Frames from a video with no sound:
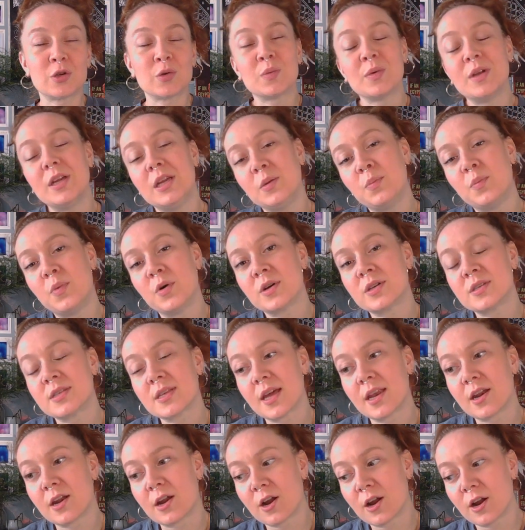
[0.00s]
read books
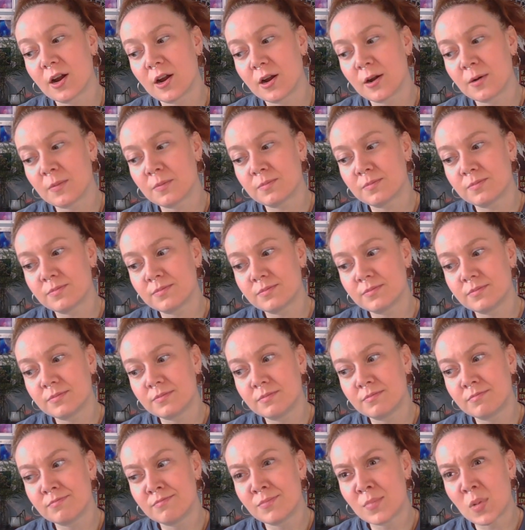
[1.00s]
that are
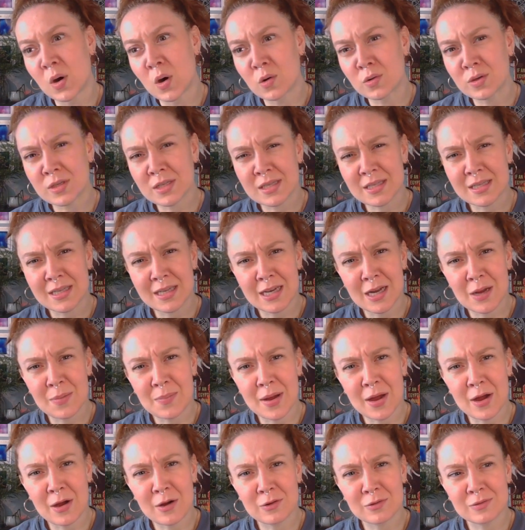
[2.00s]
mostly
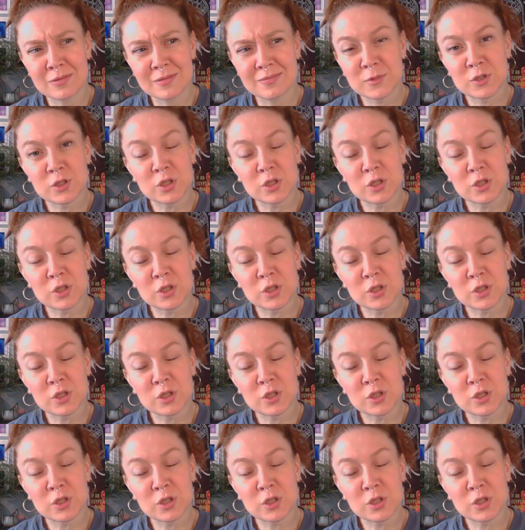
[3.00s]
about